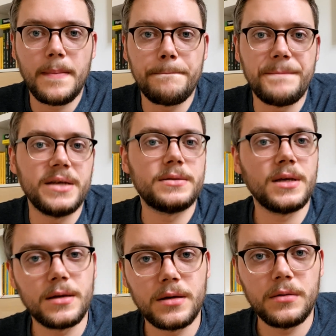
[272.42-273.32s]

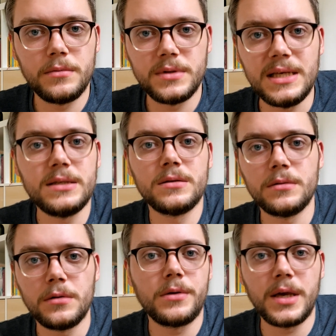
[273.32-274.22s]
basic
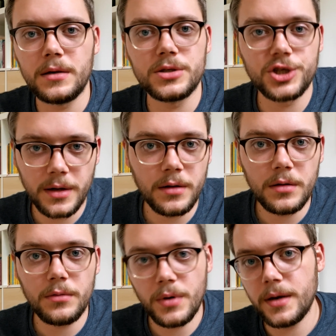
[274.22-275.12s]
decent looking channel
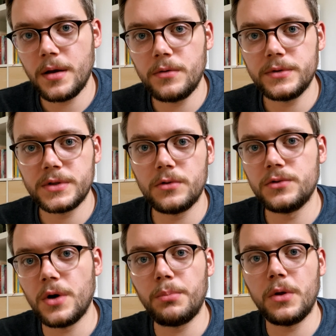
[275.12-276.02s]
right now, so
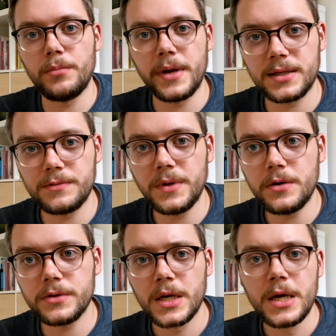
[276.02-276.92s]
to upload my next
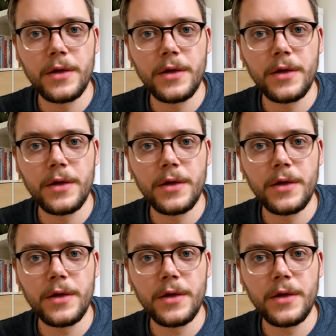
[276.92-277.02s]
videos.